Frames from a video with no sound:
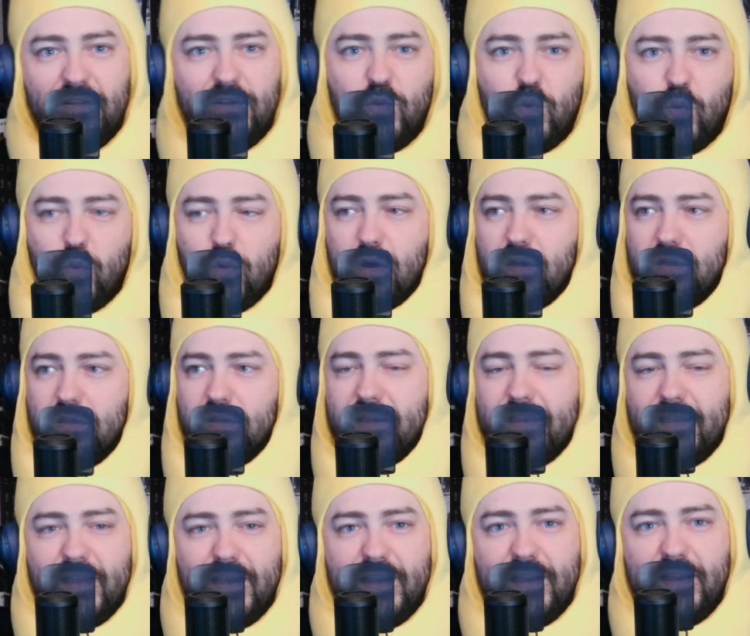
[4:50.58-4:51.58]

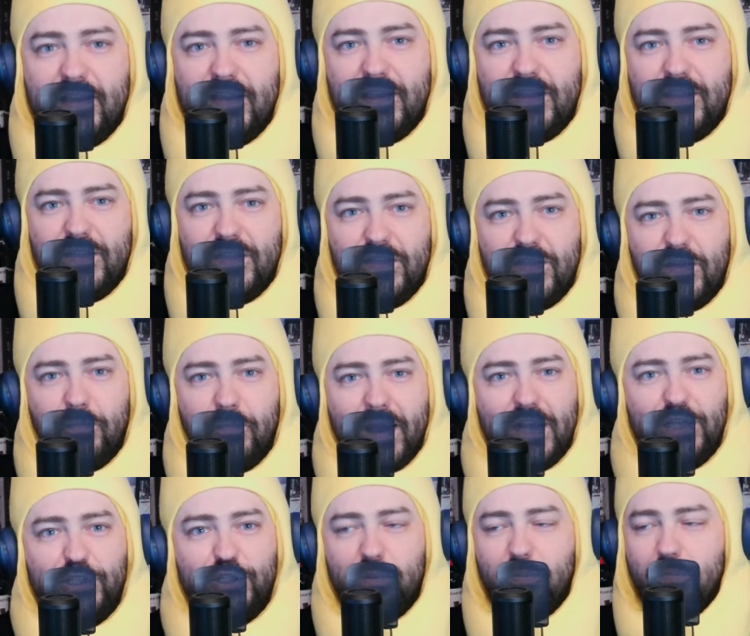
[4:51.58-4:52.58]
whirling the
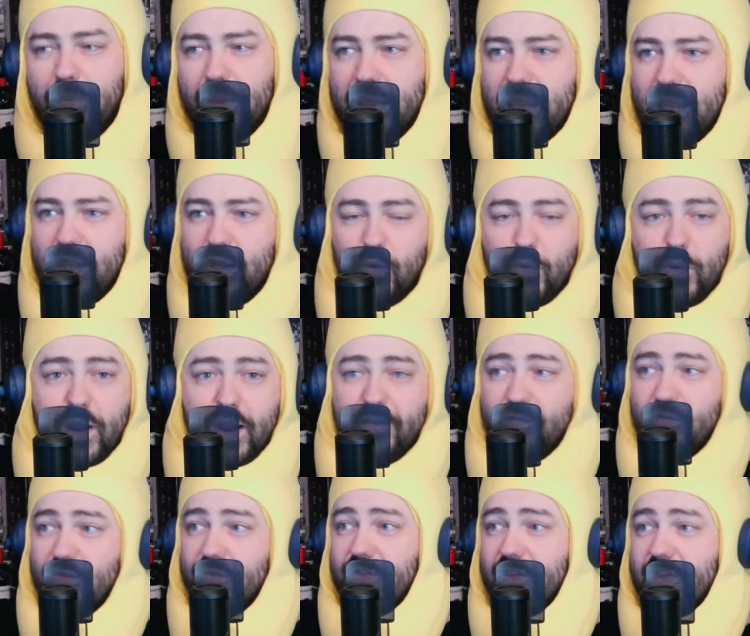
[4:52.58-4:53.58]
magic bean or
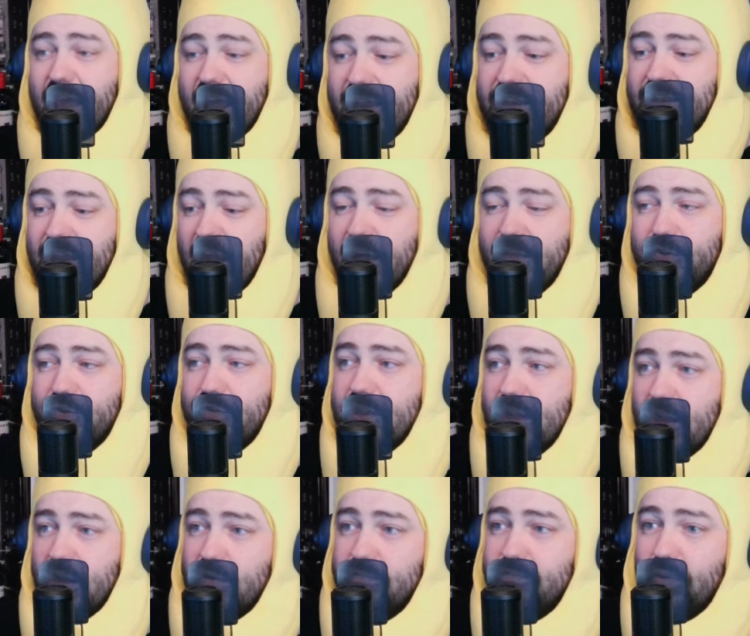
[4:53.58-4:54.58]
whatever, that to other
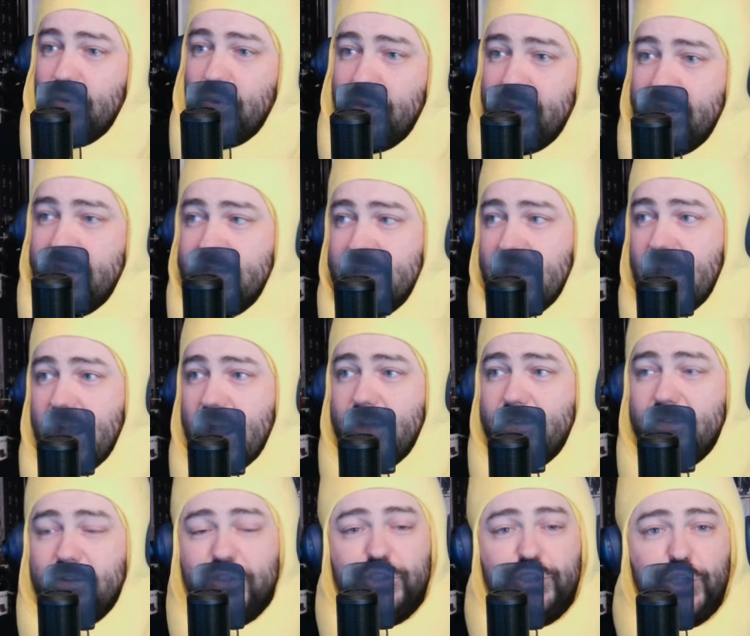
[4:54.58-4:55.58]
young boys,
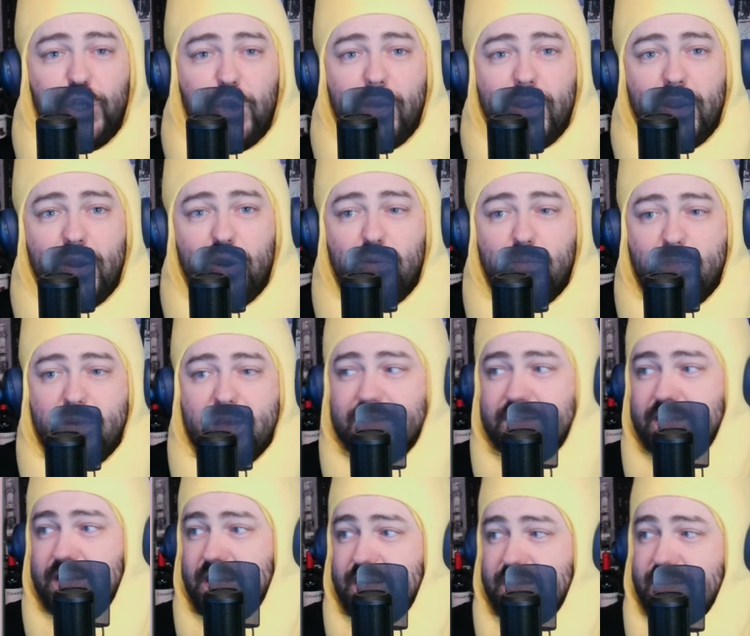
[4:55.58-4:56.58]
and then showing her
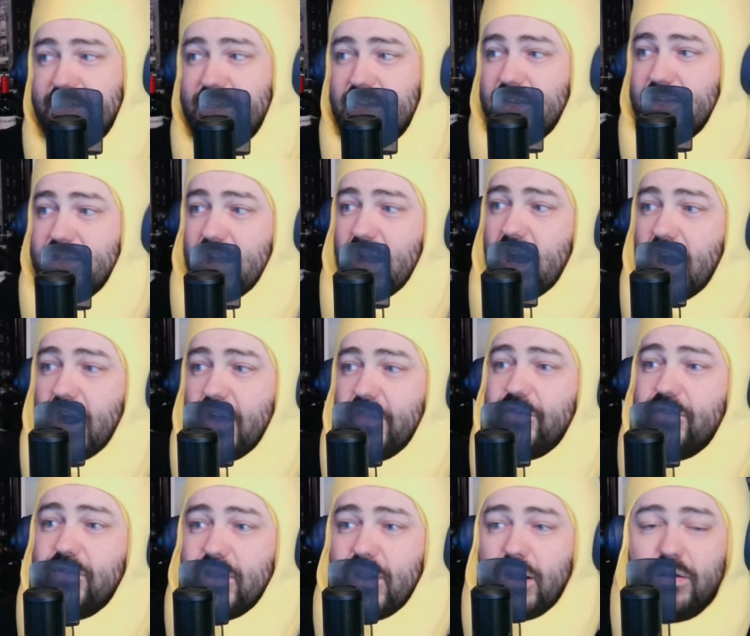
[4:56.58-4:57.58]
business to
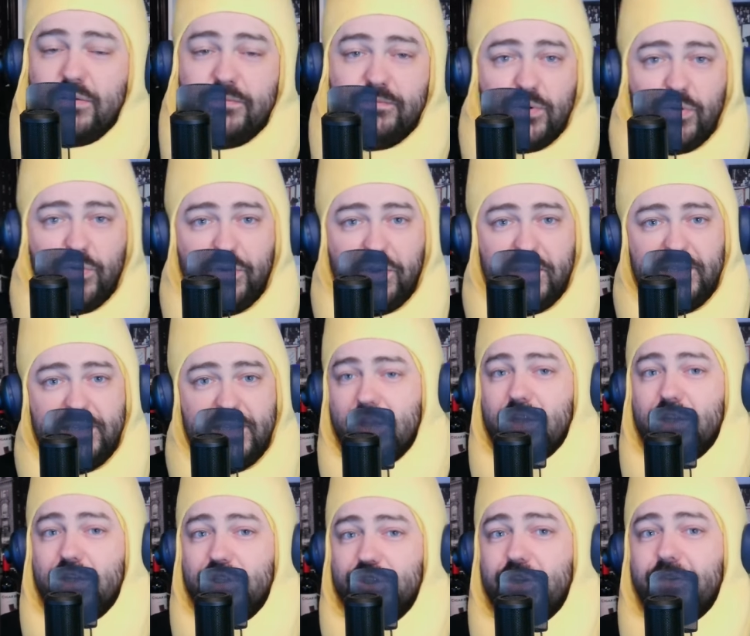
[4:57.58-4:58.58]
other young boys.
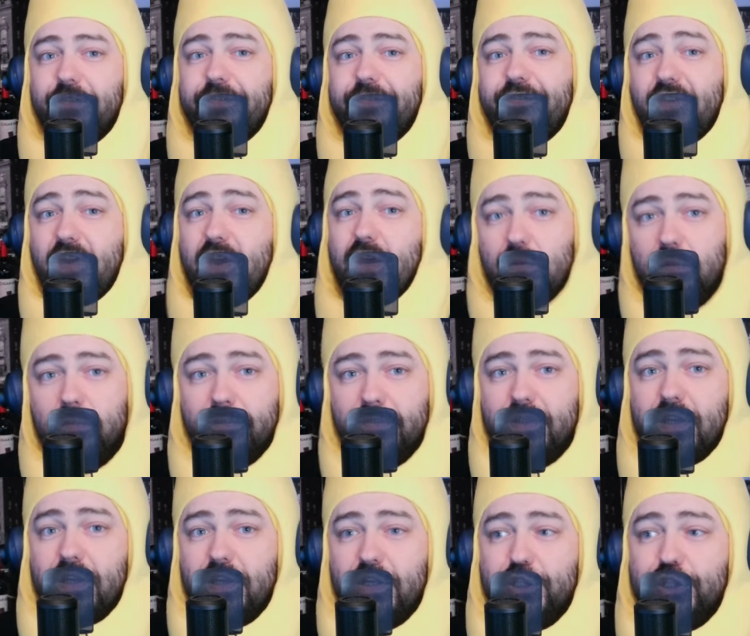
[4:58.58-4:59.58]
She filmed
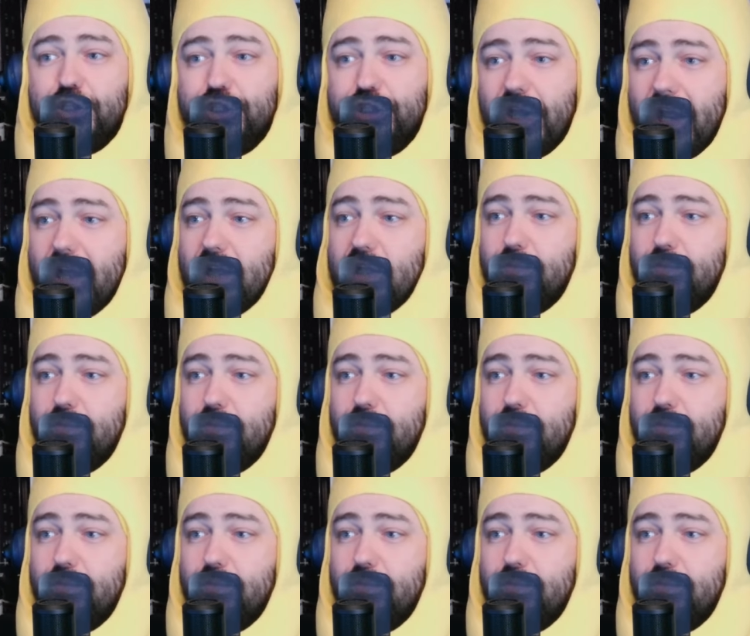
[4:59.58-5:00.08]
child